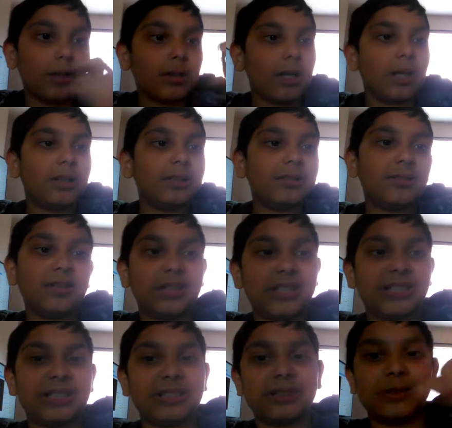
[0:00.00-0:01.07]
Okay,
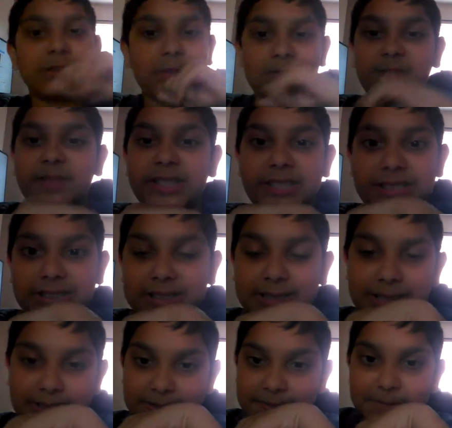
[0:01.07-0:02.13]
Daya. Think.
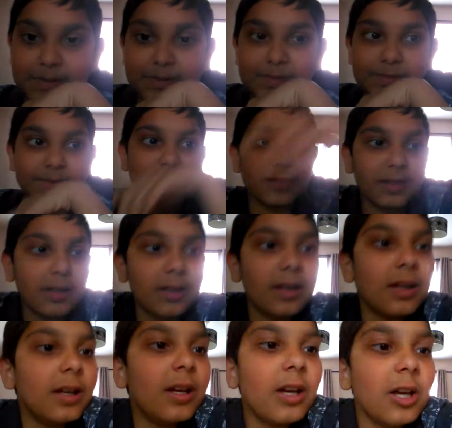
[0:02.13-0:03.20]

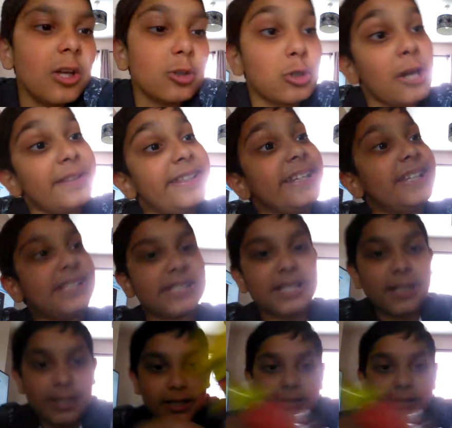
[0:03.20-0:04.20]
Try these.